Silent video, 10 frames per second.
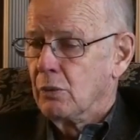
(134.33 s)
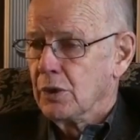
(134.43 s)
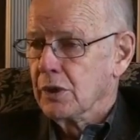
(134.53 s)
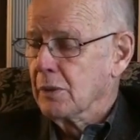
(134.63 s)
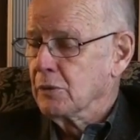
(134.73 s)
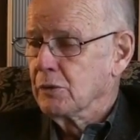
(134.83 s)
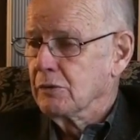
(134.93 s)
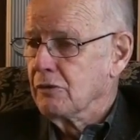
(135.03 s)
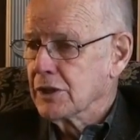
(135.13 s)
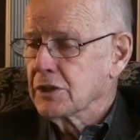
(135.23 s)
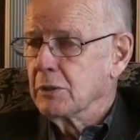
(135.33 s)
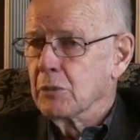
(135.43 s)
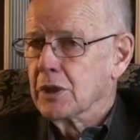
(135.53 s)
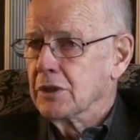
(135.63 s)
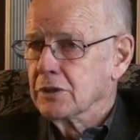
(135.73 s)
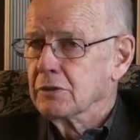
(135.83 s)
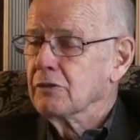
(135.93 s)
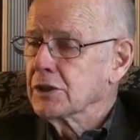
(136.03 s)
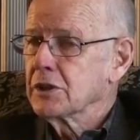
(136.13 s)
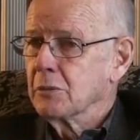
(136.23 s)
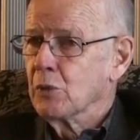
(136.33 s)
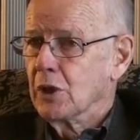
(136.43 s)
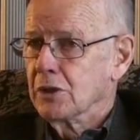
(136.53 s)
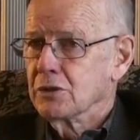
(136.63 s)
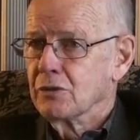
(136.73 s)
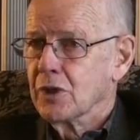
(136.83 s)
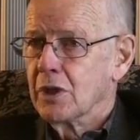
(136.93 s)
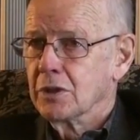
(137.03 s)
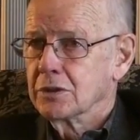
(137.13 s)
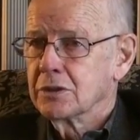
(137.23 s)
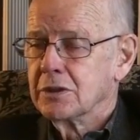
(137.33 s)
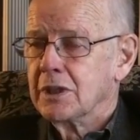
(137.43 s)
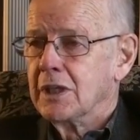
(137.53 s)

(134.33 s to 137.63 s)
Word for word: when you come to investing money, you're investing billions of dollars